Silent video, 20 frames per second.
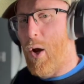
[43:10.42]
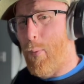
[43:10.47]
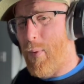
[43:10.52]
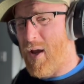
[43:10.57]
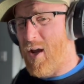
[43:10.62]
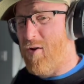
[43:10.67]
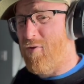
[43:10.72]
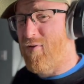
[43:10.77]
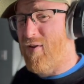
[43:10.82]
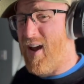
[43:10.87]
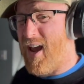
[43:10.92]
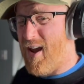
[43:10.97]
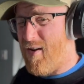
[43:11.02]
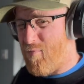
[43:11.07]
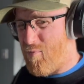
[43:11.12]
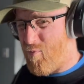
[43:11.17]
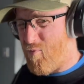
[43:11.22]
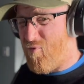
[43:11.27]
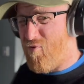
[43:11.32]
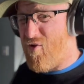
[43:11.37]
we can create
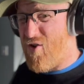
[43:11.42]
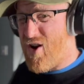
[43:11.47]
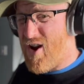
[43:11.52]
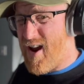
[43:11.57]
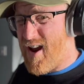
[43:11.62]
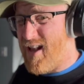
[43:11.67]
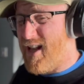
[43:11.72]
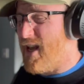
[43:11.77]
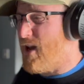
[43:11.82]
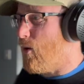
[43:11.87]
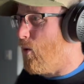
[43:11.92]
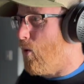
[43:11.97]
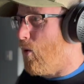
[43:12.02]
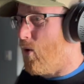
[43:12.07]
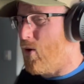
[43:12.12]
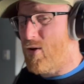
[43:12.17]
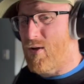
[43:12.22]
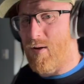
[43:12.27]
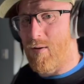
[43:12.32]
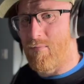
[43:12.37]
really
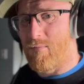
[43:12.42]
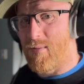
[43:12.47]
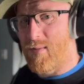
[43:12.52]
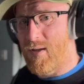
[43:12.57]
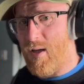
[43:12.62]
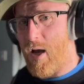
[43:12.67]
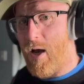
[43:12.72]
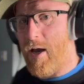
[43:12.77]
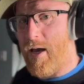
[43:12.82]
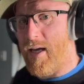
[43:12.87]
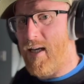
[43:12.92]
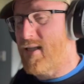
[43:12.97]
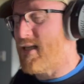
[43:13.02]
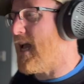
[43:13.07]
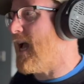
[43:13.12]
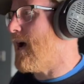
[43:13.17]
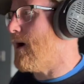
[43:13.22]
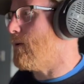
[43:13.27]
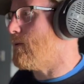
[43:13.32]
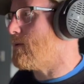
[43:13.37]
awesome, dirty
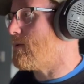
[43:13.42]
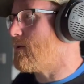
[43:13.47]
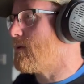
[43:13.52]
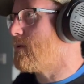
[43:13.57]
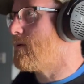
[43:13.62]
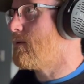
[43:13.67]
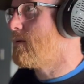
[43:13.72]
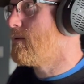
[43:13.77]
sounds.